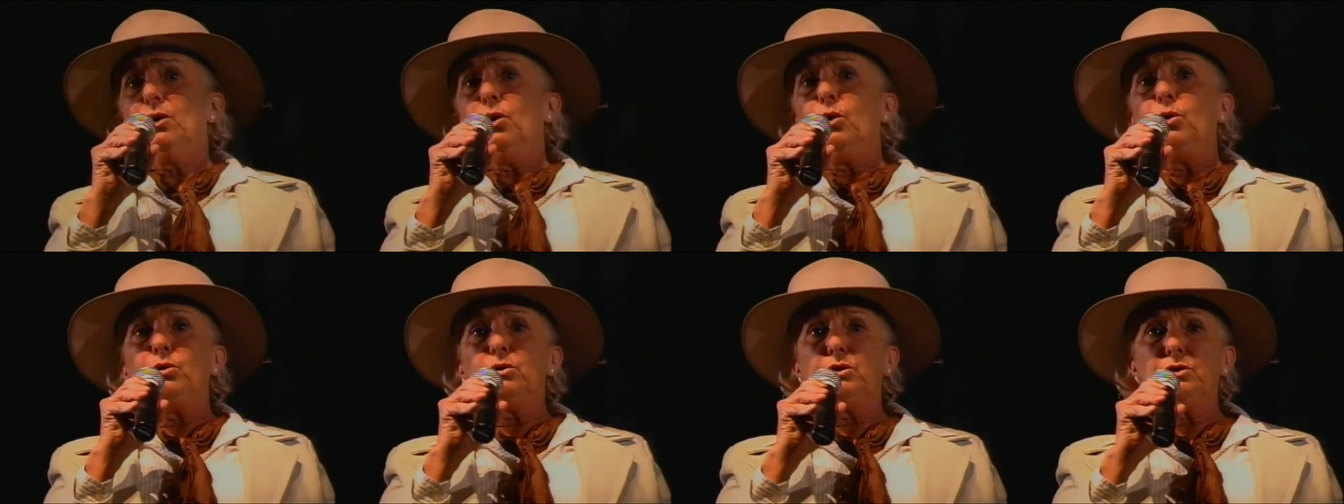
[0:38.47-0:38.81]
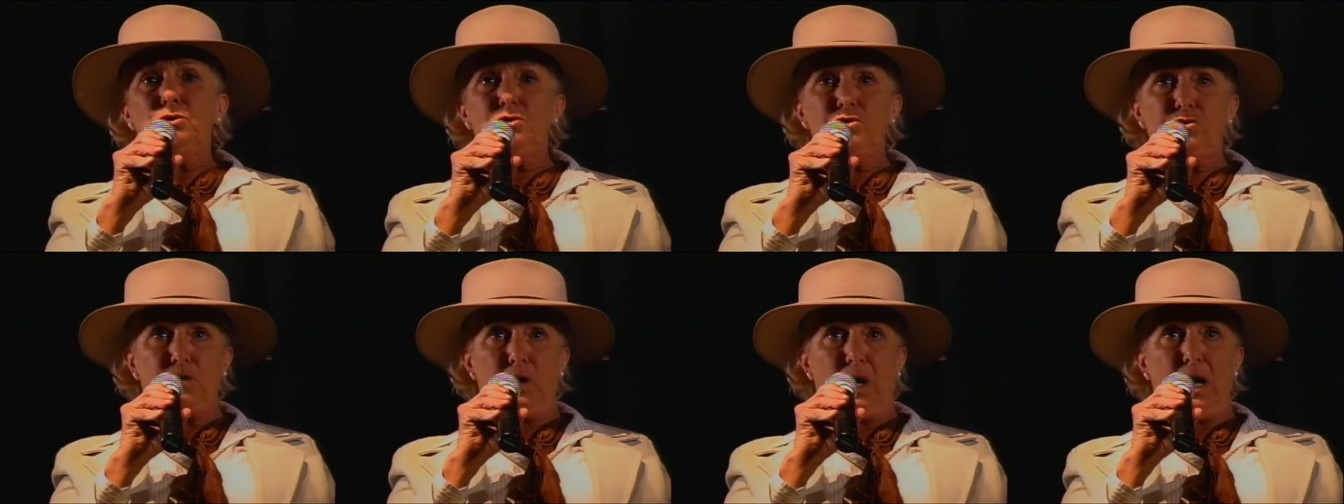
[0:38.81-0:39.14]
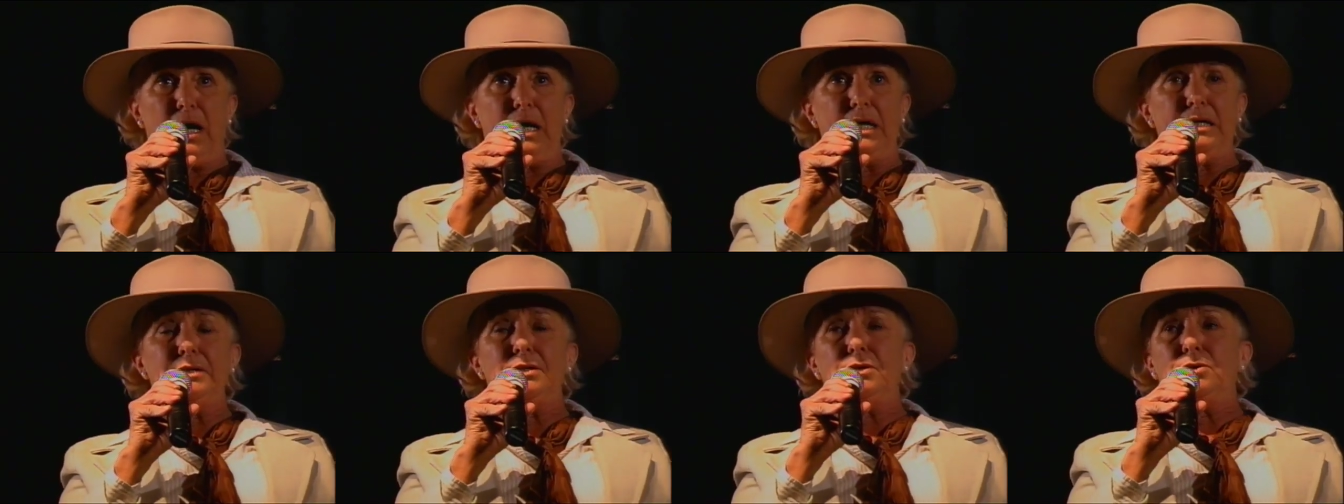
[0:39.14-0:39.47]
All the
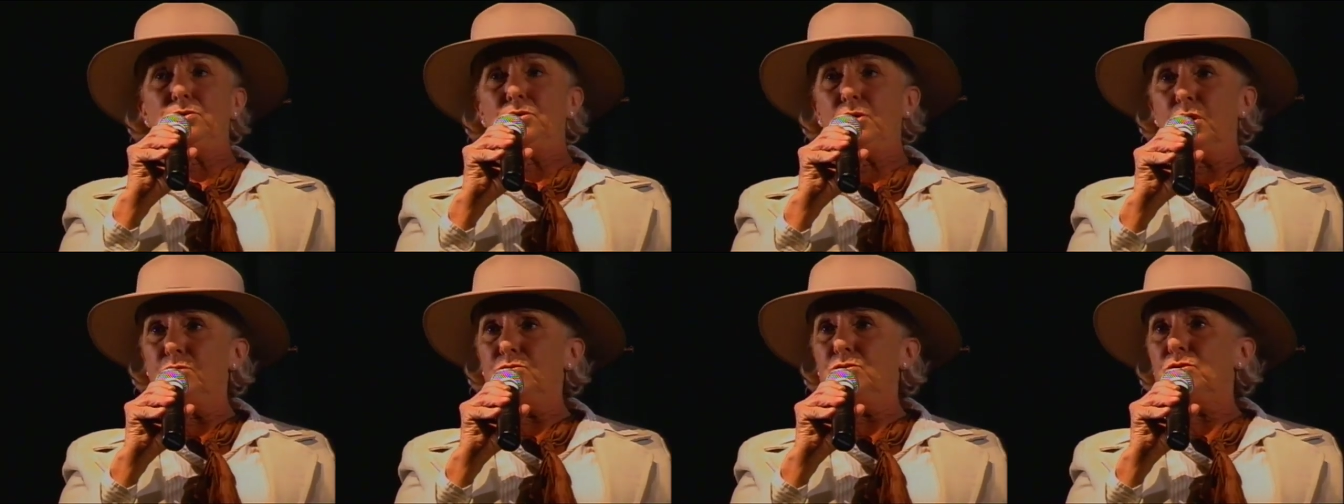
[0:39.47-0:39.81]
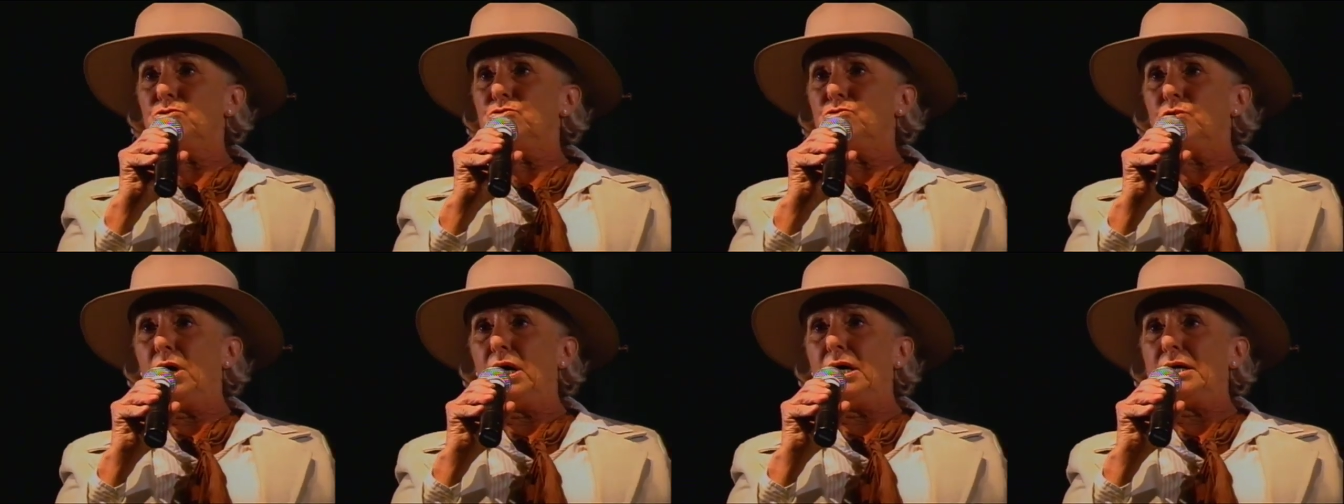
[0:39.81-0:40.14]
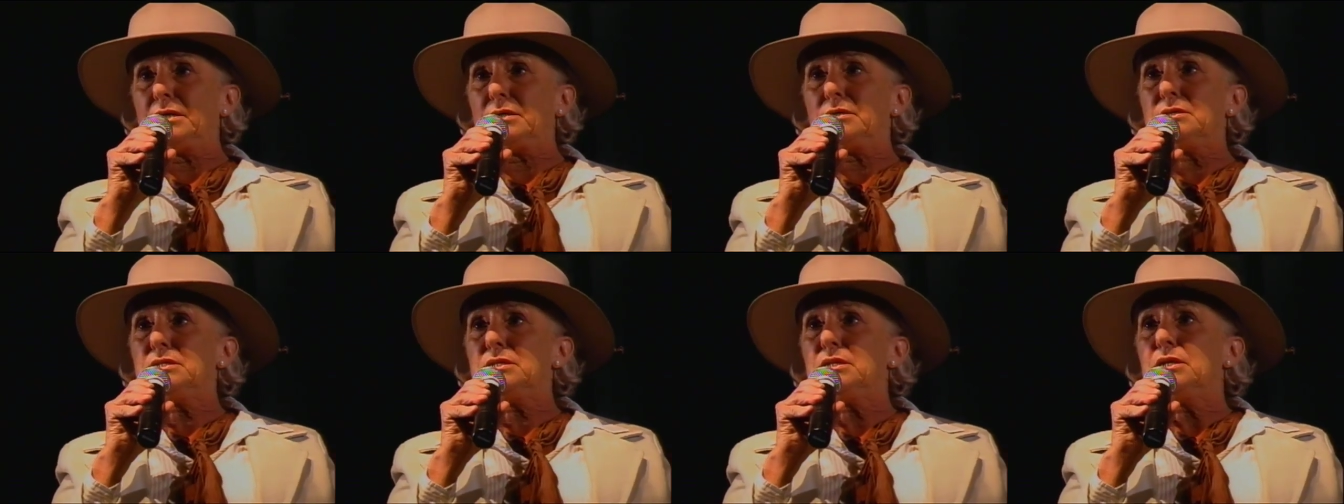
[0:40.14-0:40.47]
tried and noted
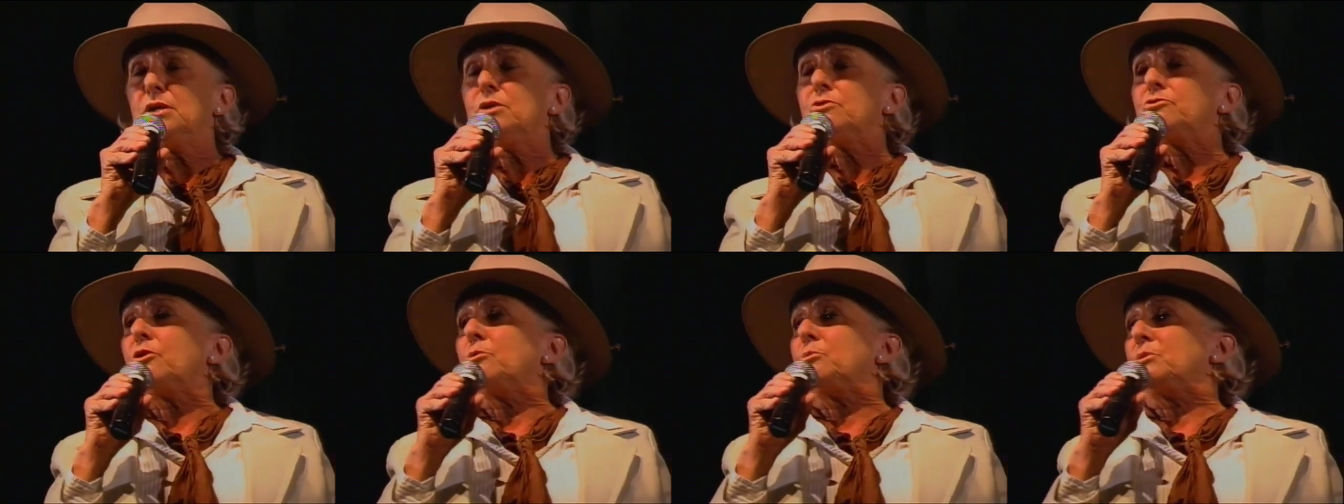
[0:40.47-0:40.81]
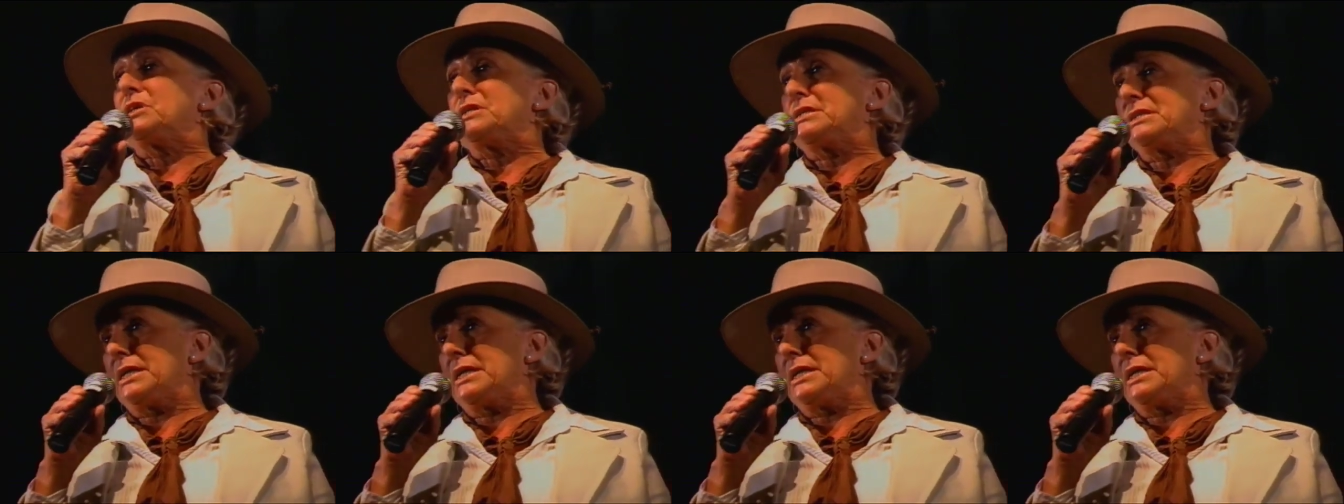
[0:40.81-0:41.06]
riders from the